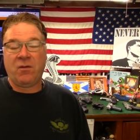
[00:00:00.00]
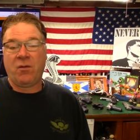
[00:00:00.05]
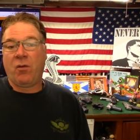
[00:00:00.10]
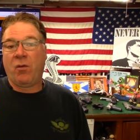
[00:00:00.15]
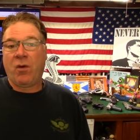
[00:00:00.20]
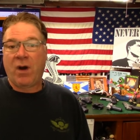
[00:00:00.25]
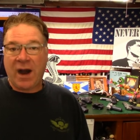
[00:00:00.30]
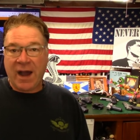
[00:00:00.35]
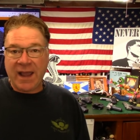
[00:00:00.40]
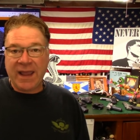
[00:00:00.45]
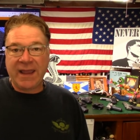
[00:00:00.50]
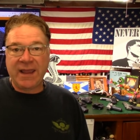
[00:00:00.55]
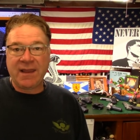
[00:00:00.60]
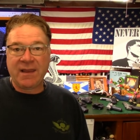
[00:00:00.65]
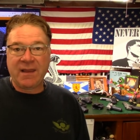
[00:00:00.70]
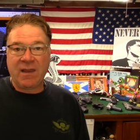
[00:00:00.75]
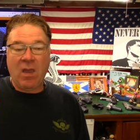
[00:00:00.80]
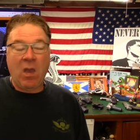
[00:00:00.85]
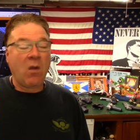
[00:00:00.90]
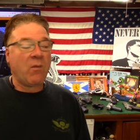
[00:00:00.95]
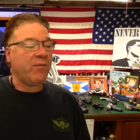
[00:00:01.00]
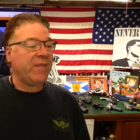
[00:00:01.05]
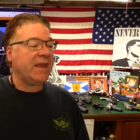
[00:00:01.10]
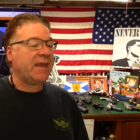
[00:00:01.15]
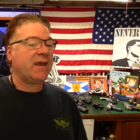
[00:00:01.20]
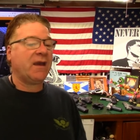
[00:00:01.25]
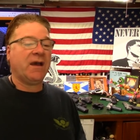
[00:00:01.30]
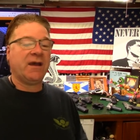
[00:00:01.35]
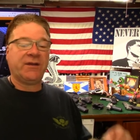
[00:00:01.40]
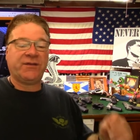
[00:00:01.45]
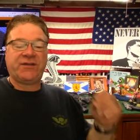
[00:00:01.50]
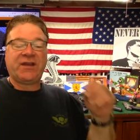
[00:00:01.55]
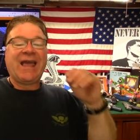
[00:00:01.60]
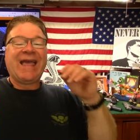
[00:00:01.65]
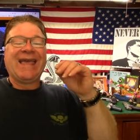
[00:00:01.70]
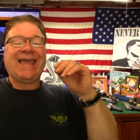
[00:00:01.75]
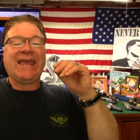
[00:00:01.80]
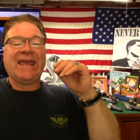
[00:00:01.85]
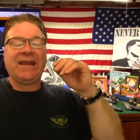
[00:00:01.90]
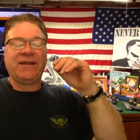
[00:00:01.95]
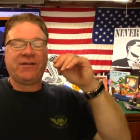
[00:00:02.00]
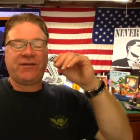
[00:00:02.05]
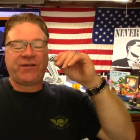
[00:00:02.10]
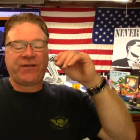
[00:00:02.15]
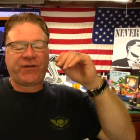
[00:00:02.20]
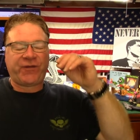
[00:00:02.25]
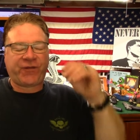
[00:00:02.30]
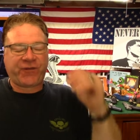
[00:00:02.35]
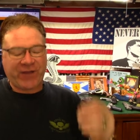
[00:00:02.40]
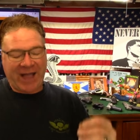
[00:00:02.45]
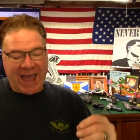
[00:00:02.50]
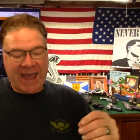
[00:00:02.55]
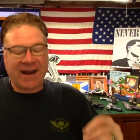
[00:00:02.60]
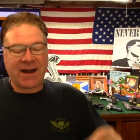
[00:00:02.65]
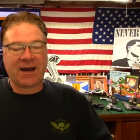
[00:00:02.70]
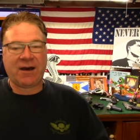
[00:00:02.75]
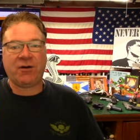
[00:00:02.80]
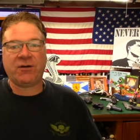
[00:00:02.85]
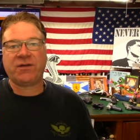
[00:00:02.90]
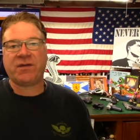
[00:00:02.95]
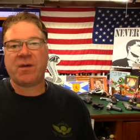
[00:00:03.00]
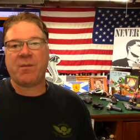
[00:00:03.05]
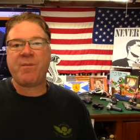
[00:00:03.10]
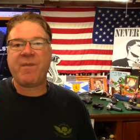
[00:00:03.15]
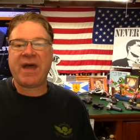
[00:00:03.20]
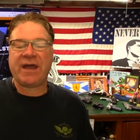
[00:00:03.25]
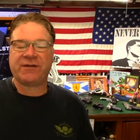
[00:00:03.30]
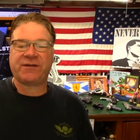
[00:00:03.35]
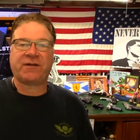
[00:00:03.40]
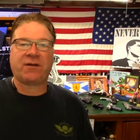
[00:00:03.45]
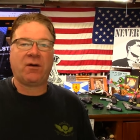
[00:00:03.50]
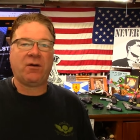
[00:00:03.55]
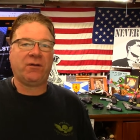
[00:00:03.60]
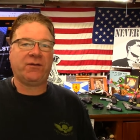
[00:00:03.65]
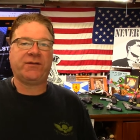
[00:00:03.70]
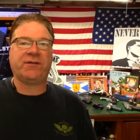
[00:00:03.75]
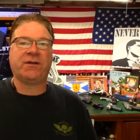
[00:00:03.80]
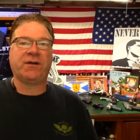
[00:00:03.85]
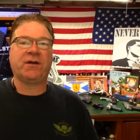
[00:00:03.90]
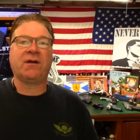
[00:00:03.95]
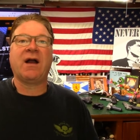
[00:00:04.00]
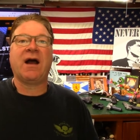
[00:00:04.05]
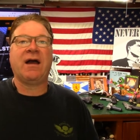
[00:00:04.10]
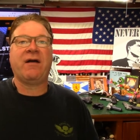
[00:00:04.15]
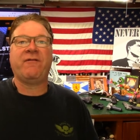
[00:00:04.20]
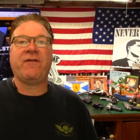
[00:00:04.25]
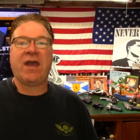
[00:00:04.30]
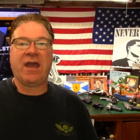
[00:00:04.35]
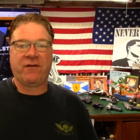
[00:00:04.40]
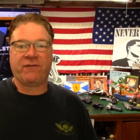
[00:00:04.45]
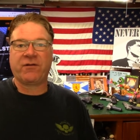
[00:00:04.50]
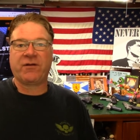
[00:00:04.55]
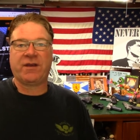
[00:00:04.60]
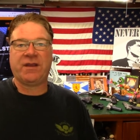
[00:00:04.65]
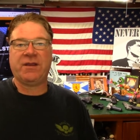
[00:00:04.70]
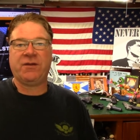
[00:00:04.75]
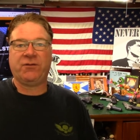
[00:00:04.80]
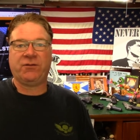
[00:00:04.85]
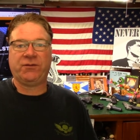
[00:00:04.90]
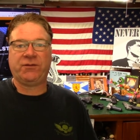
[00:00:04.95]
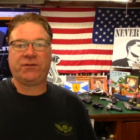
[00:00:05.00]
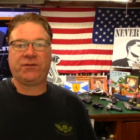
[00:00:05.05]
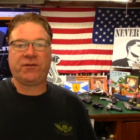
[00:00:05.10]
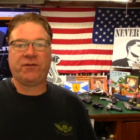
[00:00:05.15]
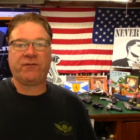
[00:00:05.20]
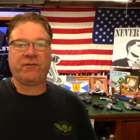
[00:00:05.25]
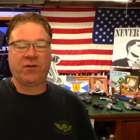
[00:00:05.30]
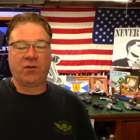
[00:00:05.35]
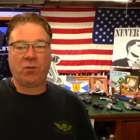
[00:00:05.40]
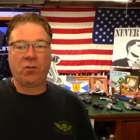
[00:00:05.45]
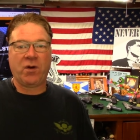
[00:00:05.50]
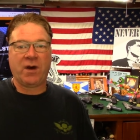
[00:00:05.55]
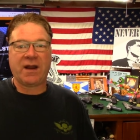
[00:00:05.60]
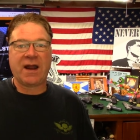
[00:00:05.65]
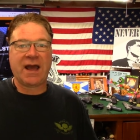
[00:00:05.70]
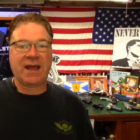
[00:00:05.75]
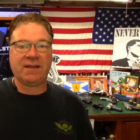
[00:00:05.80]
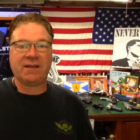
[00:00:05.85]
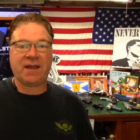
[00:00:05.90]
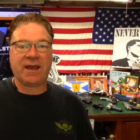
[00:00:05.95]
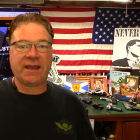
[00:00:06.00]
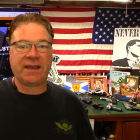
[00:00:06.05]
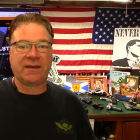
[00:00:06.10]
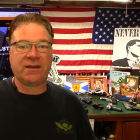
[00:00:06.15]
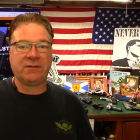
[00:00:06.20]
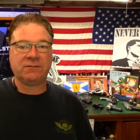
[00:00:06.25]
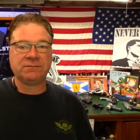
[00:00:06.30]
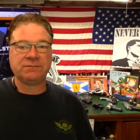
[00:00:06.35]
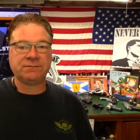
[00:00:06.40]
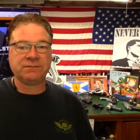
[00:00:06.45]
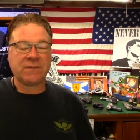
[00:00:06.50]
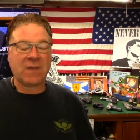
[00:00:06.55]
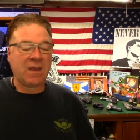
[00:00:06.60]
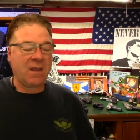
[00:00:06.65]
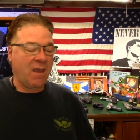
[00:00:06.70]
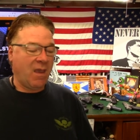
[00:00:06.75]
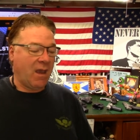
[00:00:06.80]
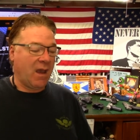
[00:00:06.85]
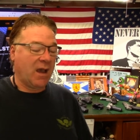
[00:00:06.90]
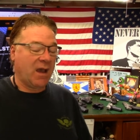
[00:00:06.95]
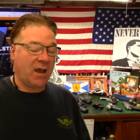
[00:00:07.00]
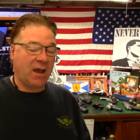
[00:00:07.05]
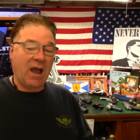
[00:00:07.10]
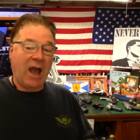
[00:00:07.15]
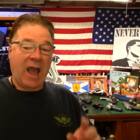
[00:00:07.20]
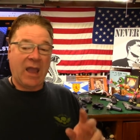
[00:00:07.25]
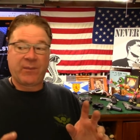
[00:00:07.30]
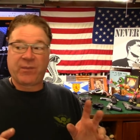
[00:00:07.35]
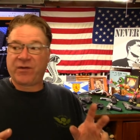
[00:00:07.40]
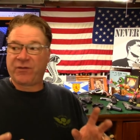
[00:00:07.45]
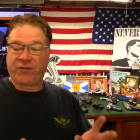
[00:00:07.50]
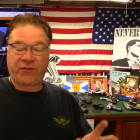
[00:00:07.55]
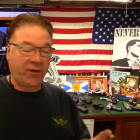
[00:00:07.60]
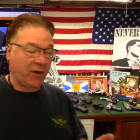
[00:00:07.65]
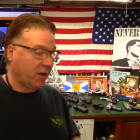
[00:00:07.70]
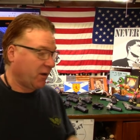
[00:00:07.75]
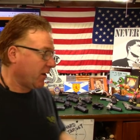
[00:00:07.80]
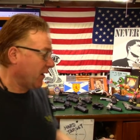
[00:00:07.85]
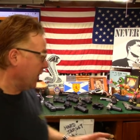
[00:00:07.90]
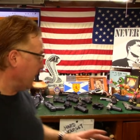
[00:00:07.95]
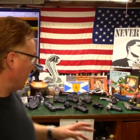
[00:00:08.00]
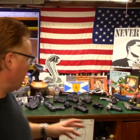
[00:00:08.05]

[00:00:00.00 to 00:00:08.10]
Why? Because it's flat out the best holster I've ever used for what I like. Uh, I prefer, and